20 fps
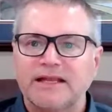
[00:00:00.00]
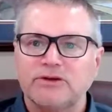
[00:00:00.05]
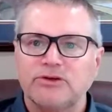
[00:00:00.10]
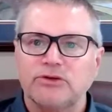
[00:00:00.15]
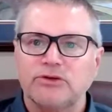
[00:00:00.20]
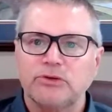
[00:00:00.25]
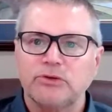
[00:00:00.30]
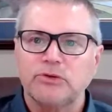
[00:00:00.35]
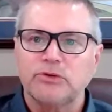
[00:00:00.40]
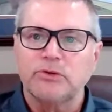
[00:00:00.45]

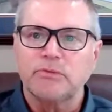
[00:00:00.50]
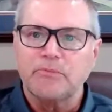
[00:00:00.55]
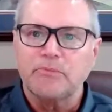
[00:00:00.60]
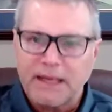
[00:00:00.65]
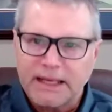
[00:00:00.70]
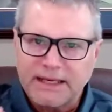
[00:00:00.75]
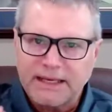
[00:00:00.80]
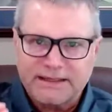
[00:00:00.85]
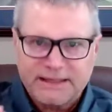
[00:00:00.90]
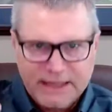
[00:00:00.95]
to
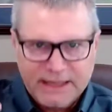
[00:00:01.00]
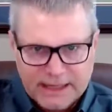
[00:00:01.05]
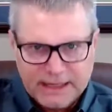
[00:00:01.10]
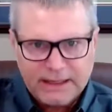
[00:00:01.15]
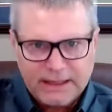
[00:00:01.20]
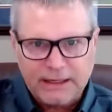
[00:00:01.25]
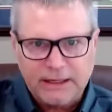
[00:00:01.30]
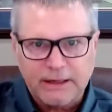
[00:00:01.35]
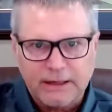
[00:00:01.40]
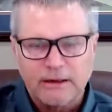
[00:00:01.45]

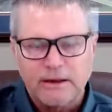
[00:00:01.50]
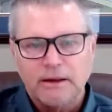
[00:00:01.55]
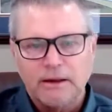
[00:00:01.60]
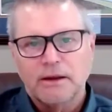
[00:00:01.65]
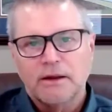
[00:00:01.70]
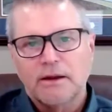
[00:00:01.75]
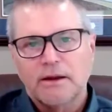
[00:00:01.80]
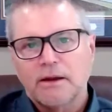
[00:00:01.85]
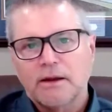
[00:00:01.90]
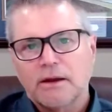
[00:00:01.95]
maintain
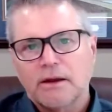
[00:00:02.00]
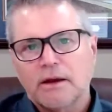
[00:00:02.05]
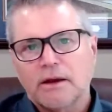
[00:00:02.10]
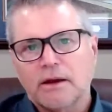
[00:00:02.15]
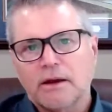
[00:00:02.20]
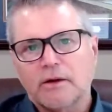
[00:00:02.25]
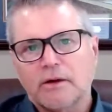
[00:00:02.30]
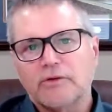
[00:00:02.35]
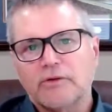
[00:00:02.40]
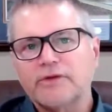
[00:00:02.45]

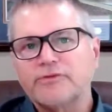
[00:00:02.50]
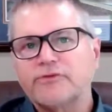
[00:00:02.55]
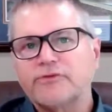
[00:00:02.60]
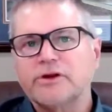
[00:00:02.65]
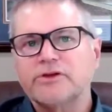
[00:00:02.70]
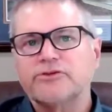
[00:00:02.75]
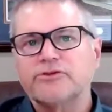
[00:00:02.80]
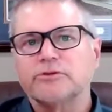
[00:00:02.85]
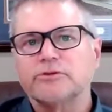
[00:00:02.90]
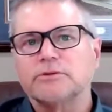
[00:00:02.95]

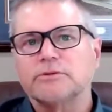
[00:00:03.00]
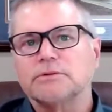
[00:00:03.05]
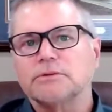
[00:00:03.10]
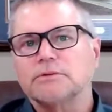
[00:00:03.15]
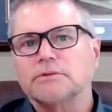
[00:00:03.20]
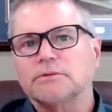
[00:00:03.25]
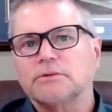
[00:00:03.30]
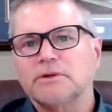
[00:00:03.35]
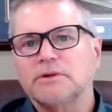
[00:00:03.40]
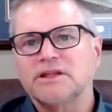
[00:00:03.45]

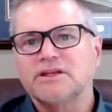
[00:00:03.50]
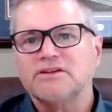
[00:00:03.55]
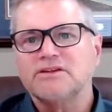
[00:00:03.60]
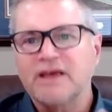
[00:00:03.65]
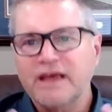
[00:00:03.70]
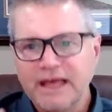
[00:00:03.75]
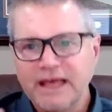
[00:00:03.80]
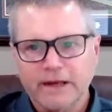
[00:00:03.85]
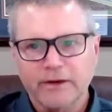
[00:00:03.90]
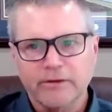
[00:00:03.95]
referential
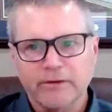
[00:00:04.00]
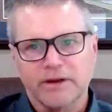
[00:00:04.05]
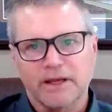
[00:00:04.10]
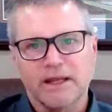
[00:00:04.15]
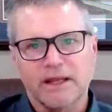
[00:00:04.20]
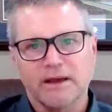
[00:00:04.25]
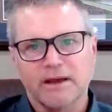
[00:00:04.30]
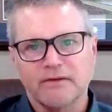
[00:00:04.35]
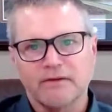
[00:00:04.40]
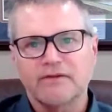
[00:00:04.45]
integrity
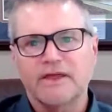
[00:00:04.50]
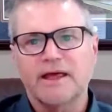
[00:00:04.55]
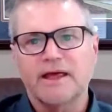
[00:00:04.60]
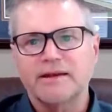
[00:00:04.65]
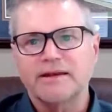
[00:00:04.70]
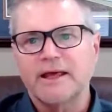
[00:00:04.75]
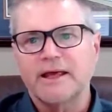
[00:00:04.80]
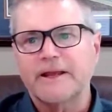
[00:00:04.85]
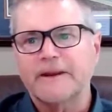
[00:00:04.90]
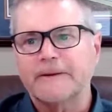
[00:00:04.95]
of that
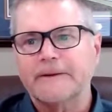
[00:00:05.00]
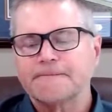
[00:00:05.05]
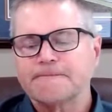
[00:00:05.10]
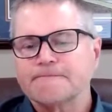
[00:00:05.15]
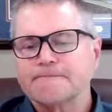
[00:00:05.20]
data.